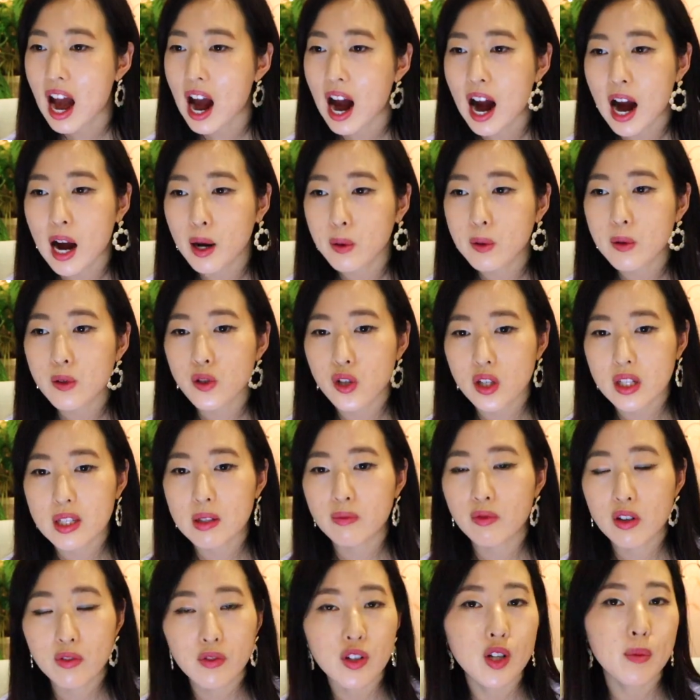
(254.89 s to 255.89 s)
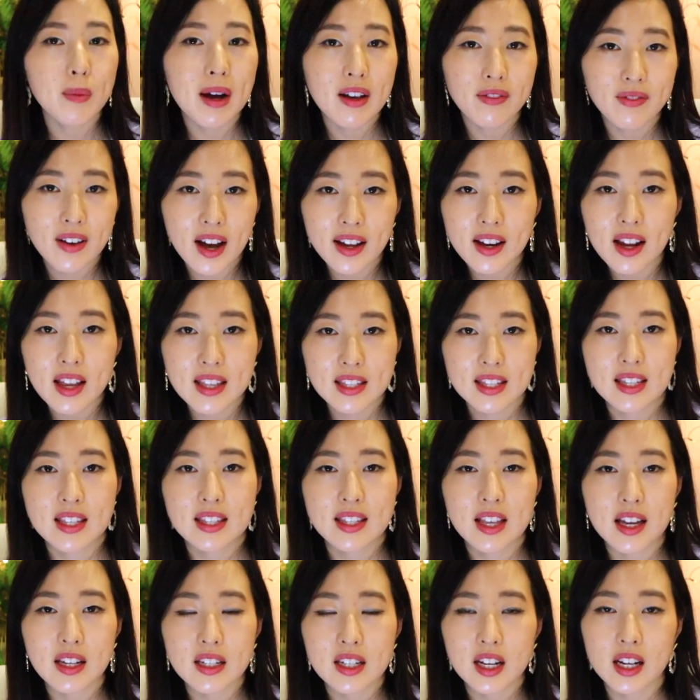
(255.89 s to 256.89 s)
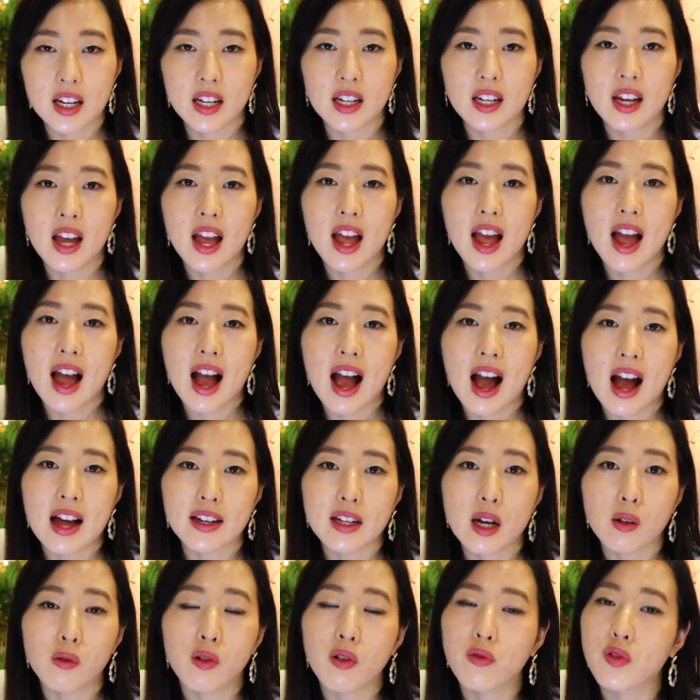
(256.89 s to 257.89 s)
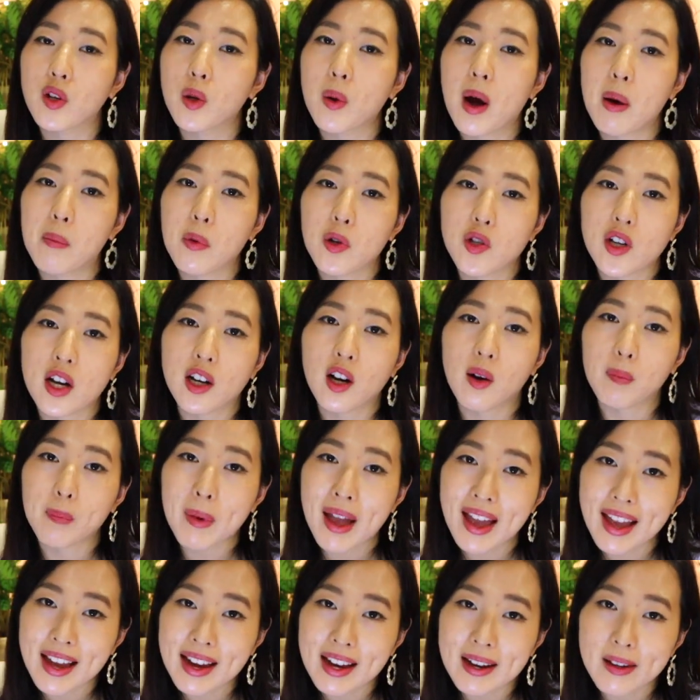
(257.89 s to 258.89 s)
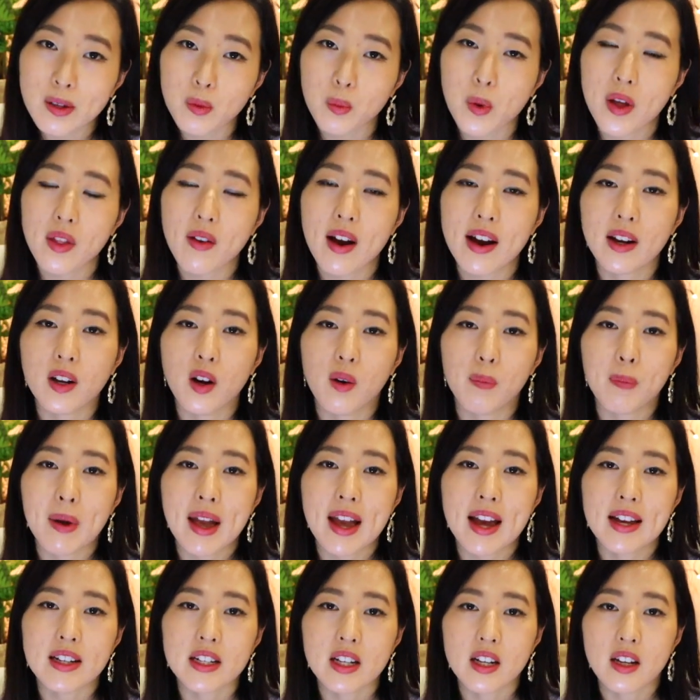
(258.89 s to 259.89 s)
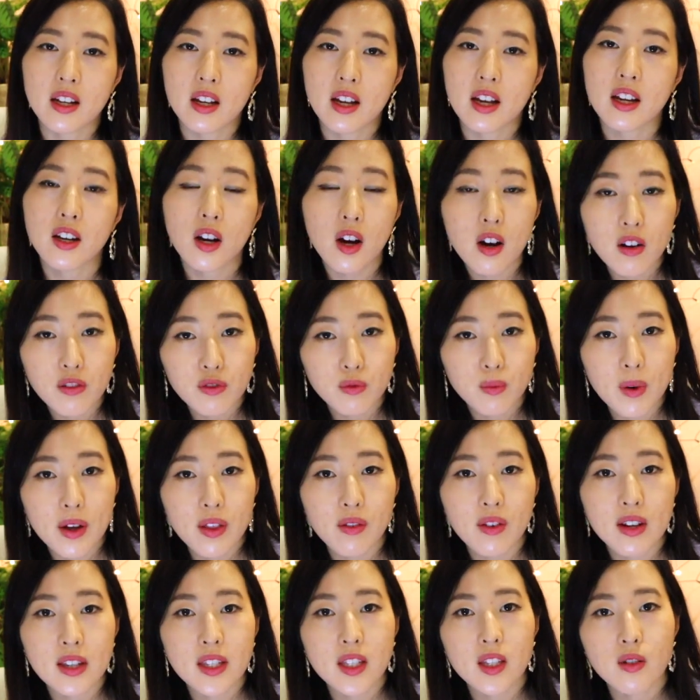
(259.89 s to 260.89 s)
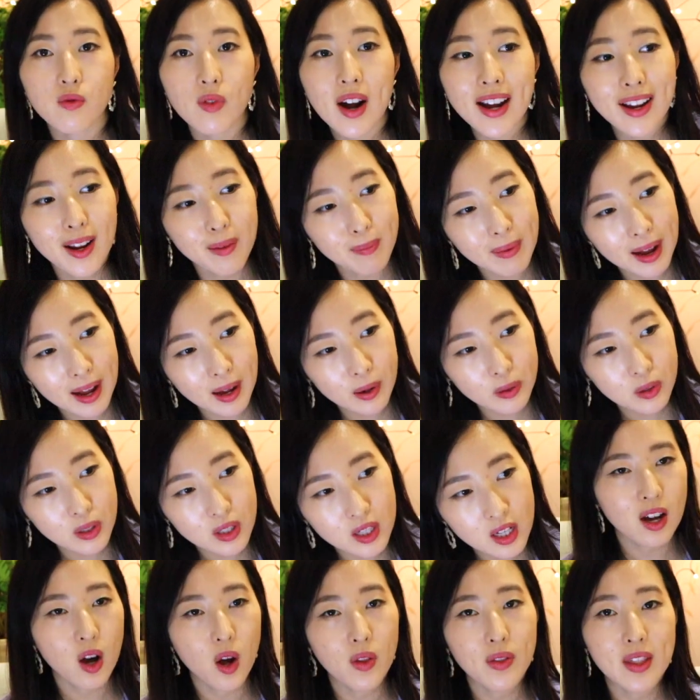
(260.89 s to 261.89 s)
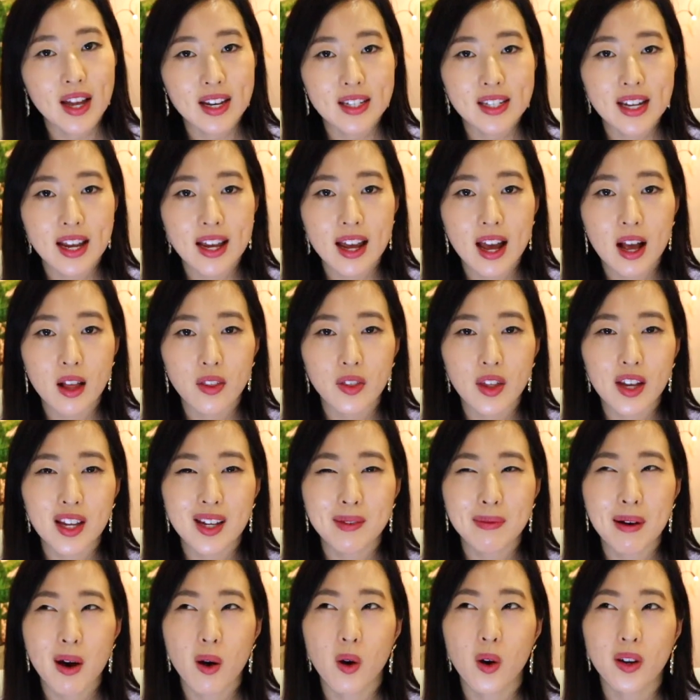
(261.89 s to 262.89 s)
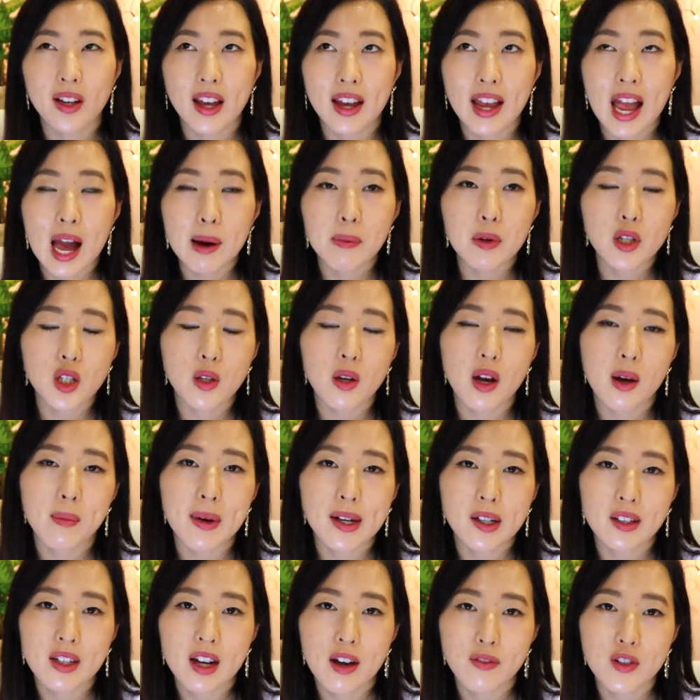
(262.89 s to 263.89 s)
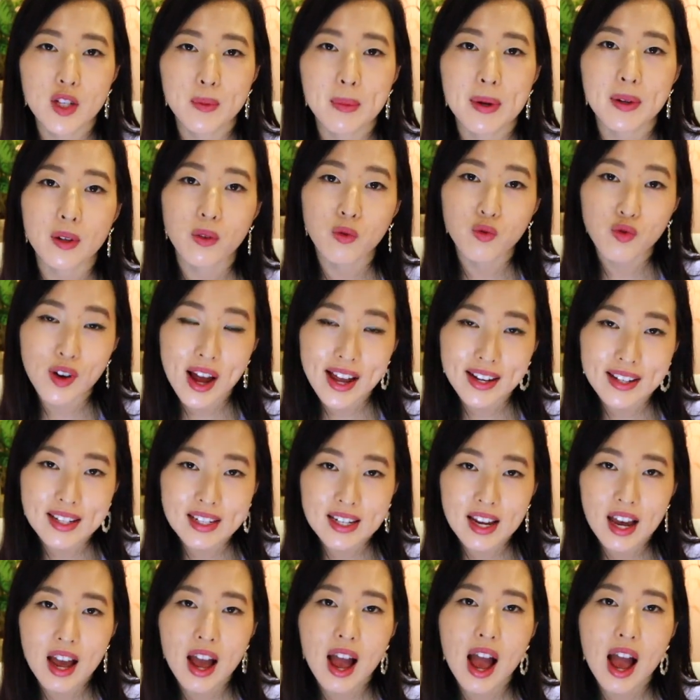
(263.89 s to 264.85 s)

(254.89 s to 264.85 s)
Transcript: I will just review my finances that day, and I'll review how much I got paid, whether I got paid enough, whether it's the right amount. On that day, I'll think about, okay, how much am I going to have to spend on rent?